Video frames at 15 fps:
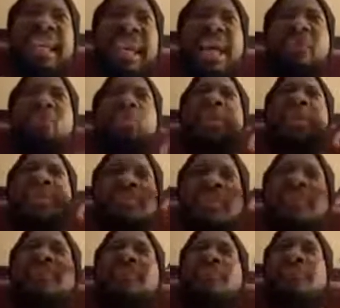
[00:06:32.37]
it would have
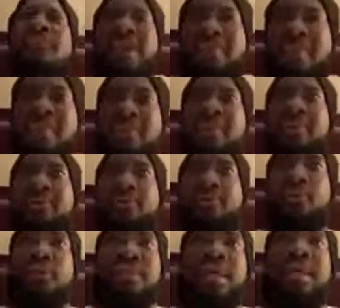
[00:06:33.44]
been very good for
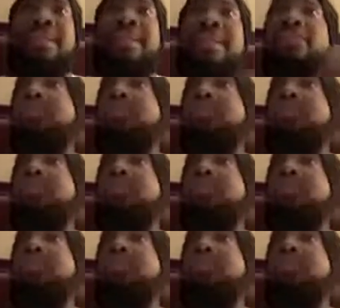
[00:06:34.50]
Shatta to